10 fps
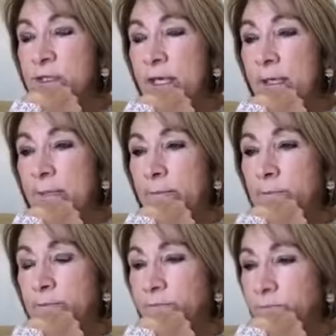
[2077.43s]

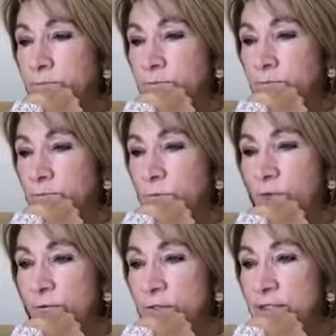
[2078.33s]
um, oh,
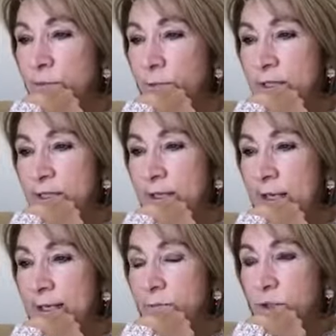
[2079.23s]
for some reason,
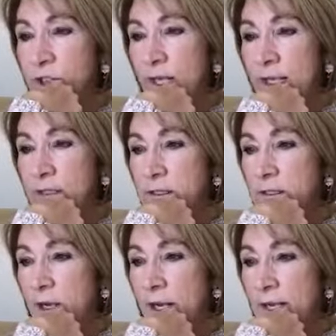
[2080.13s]
I am just
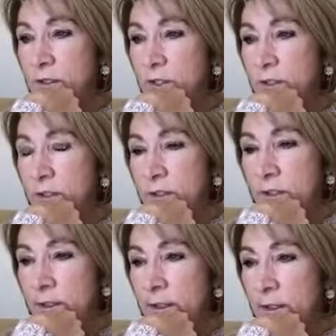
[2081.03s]
not,
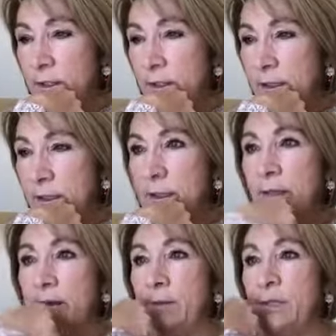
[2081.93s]

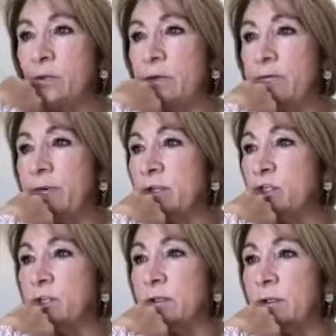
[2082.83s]
let me do a refresher.